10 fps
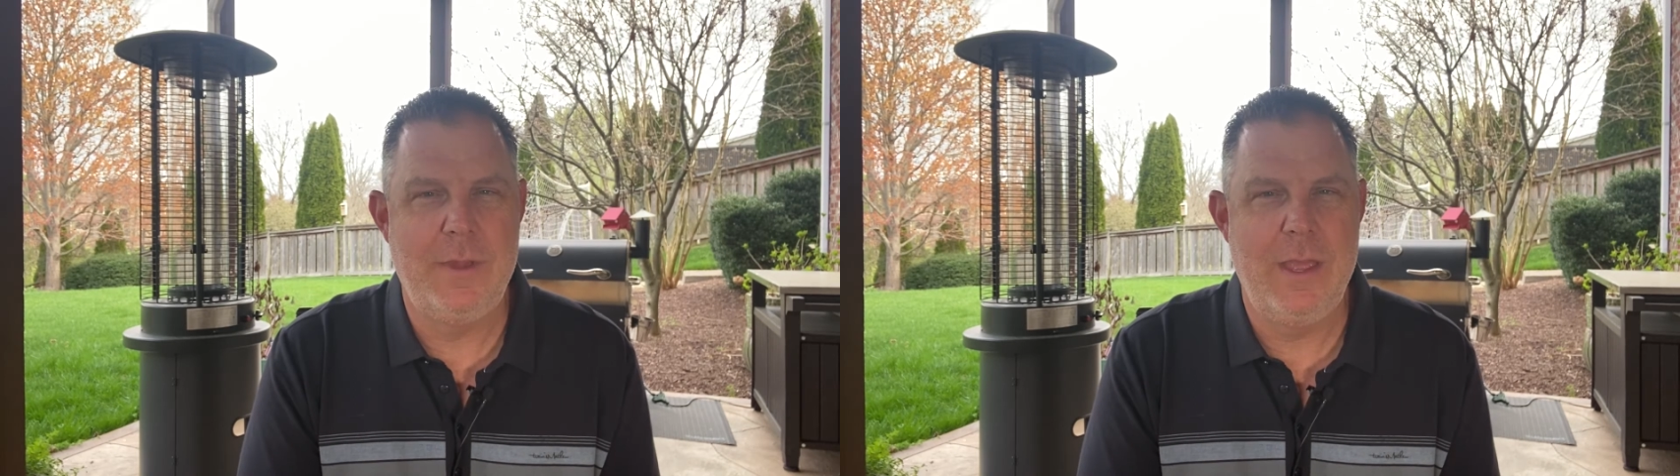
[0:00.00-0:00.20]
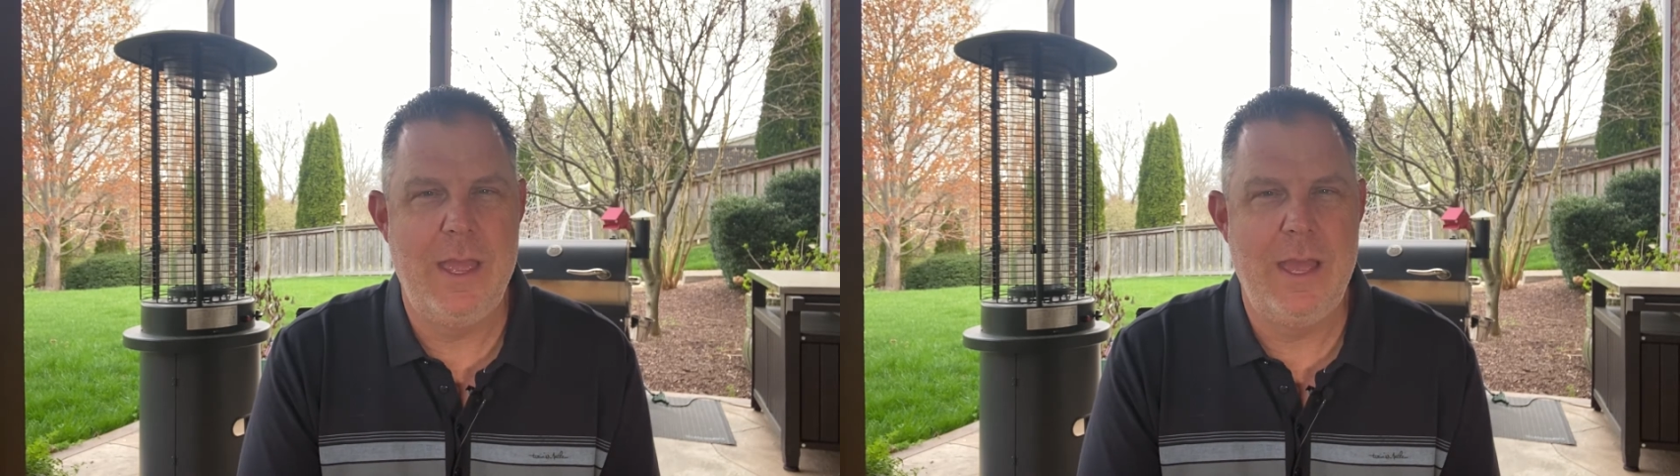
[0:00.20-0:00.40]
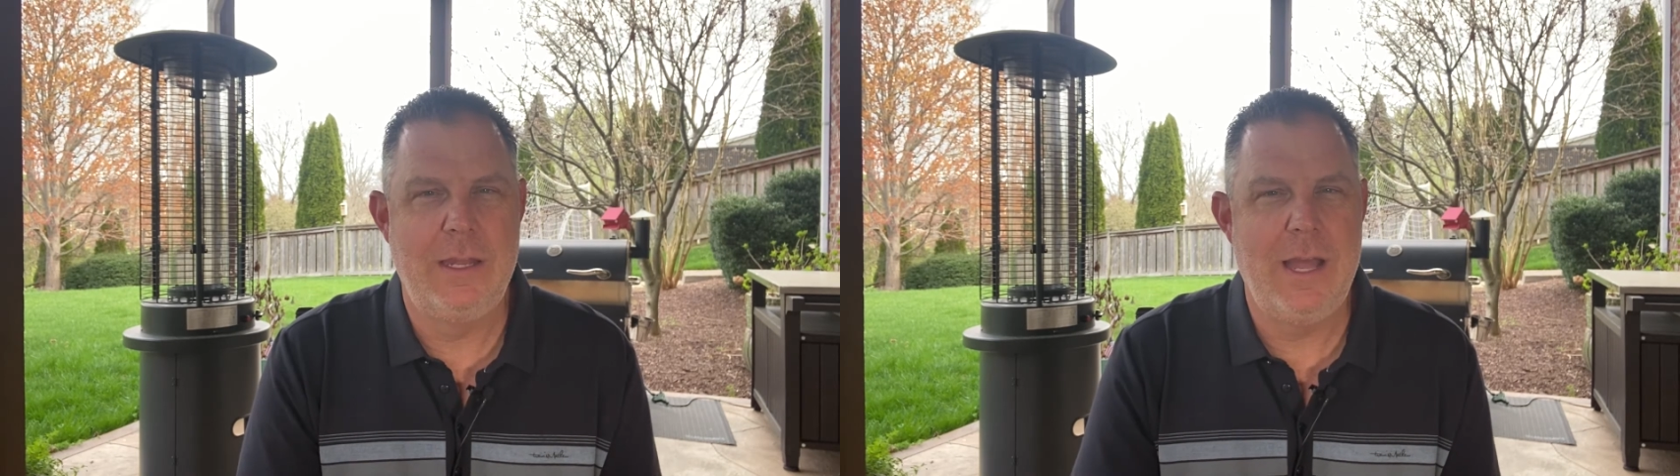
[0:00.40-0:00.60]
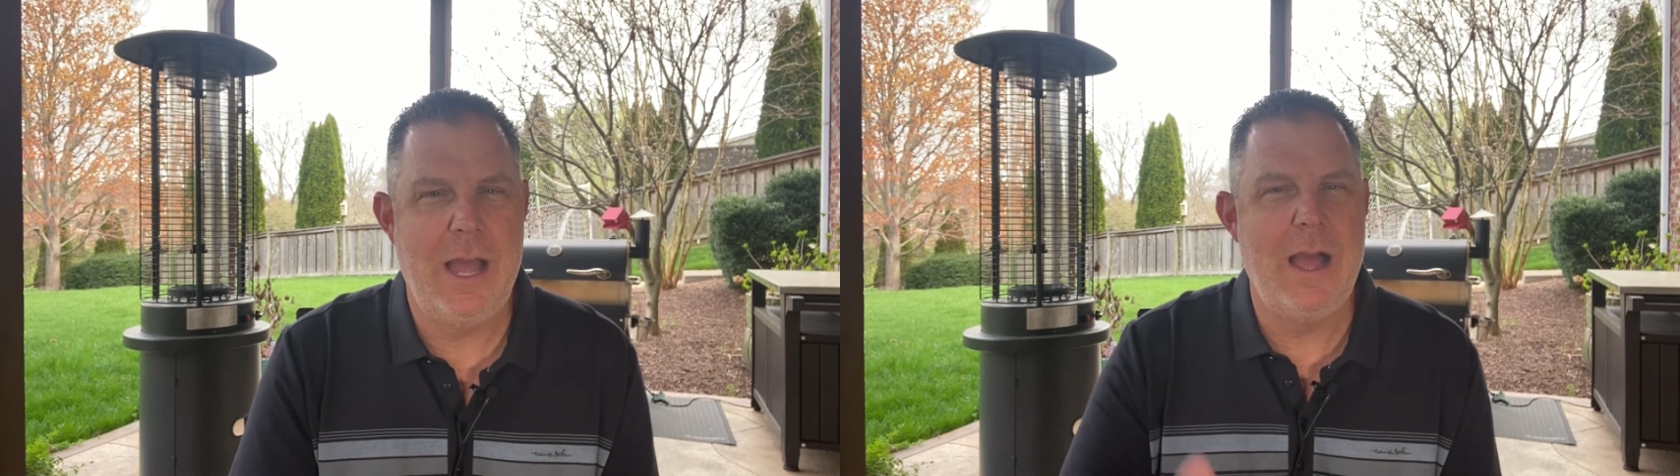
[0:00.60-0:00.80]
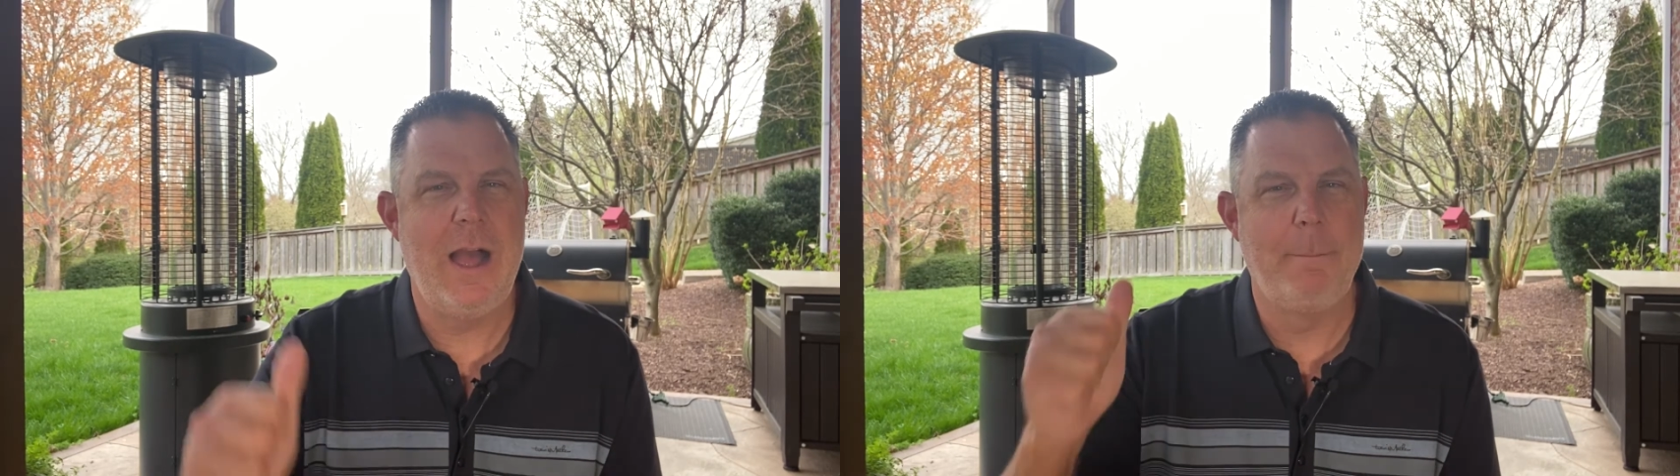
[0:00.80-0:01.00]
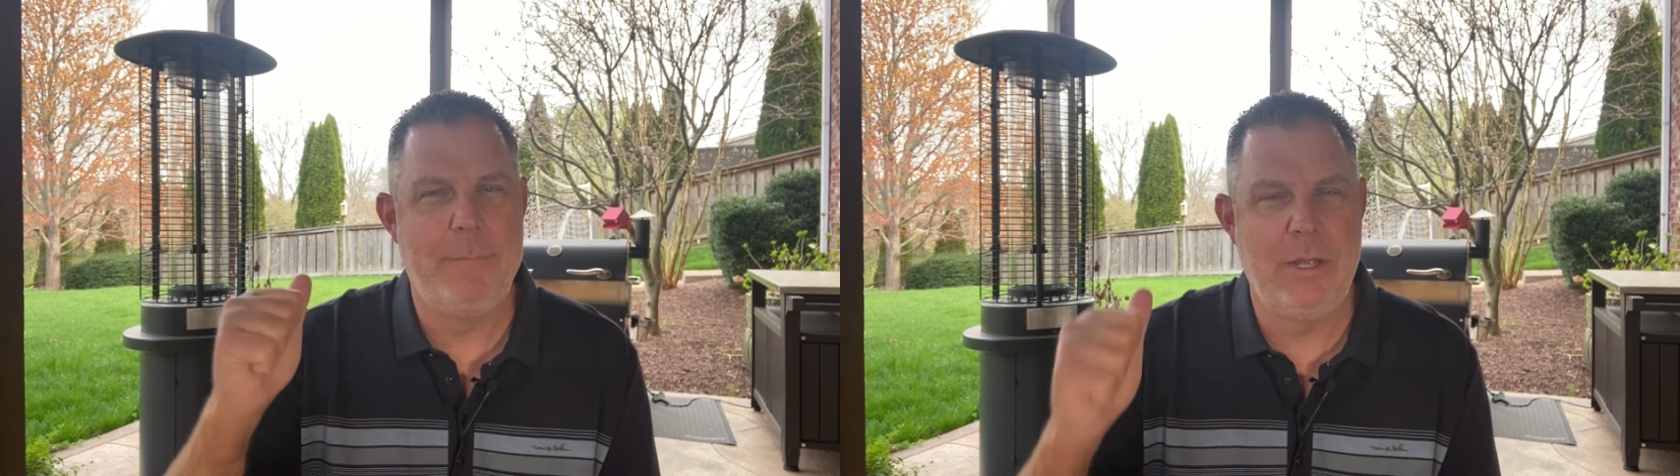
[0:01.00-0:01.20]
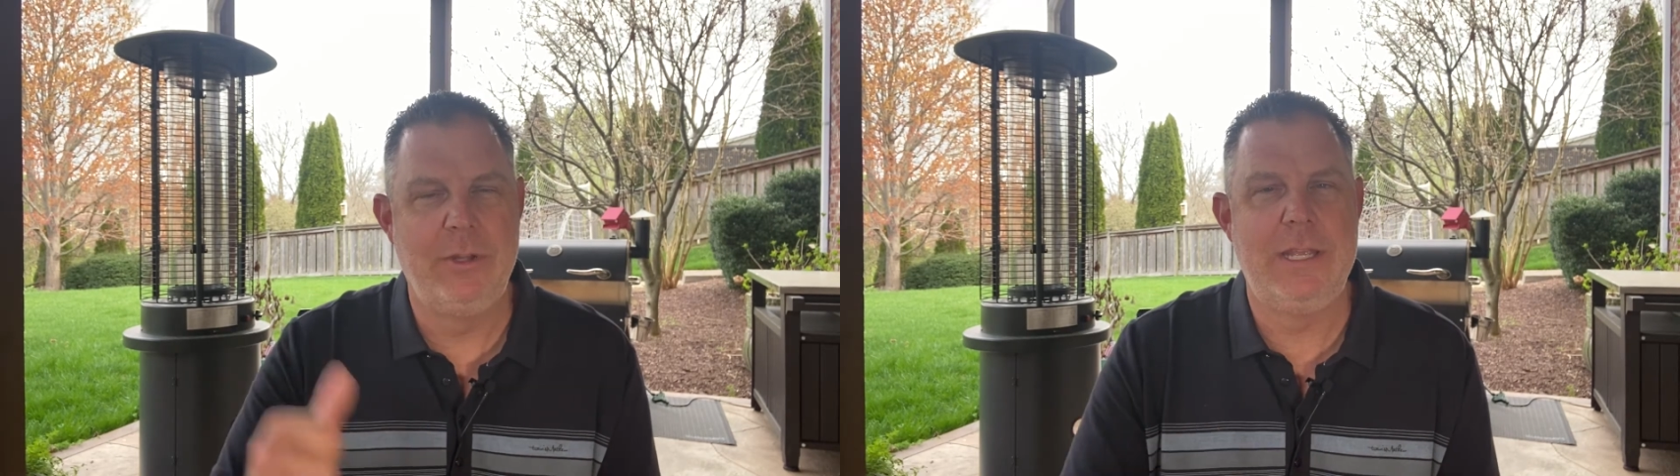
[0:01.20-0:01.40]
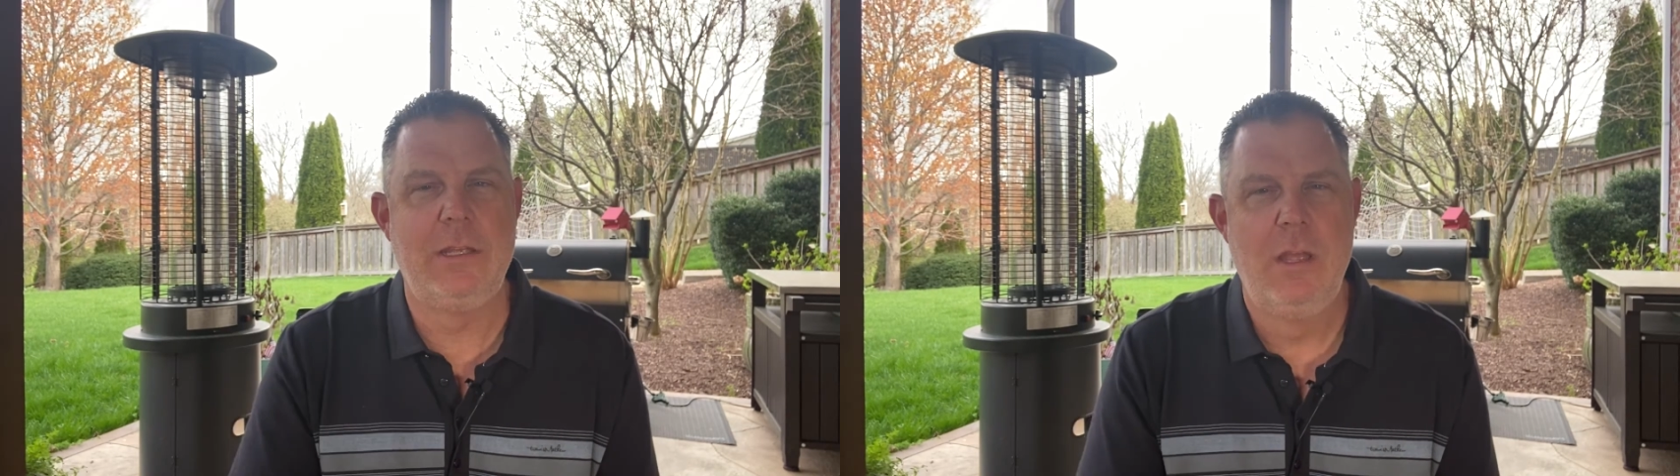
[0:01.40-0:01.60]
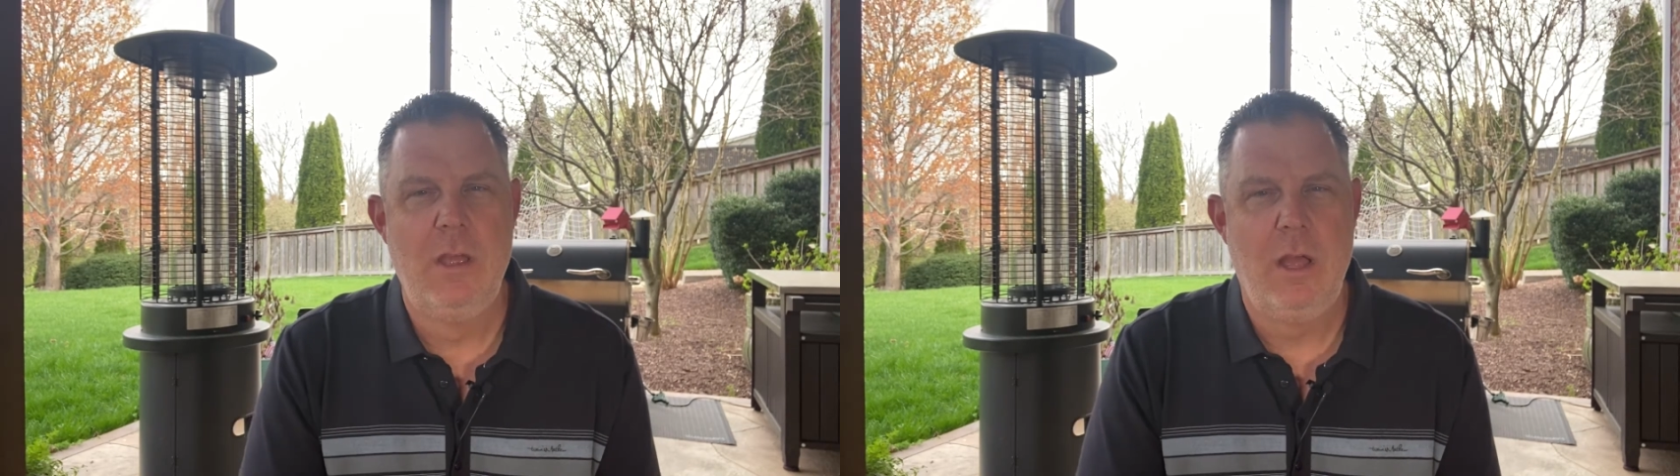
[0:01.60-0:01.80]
and I'm building